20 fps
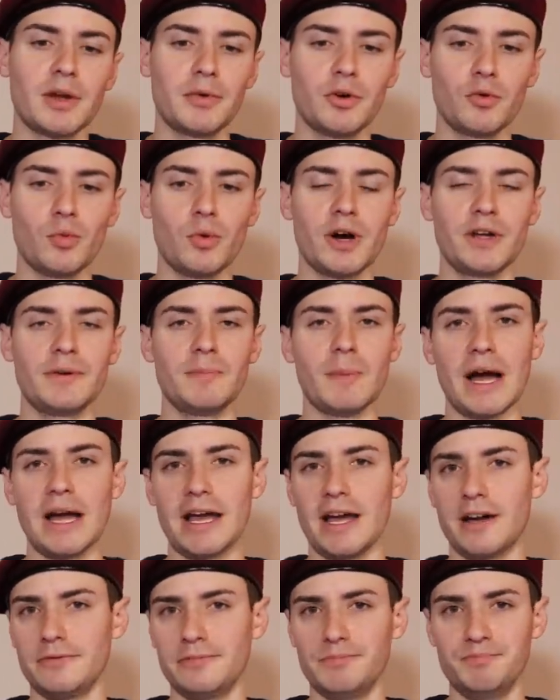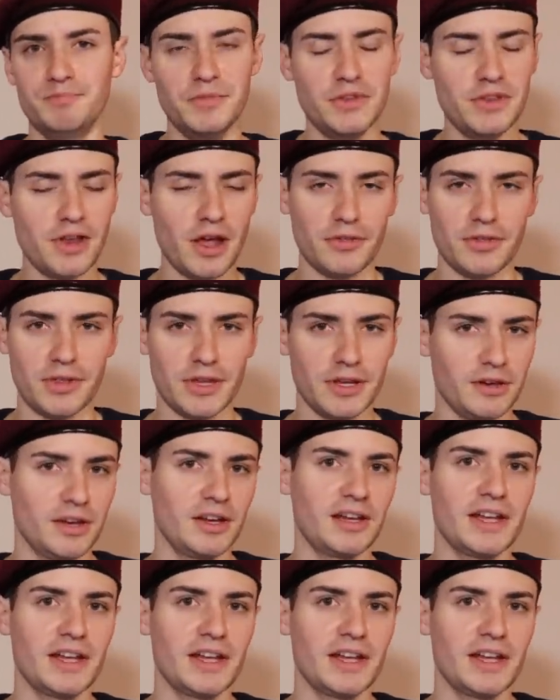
Number one, I have nothing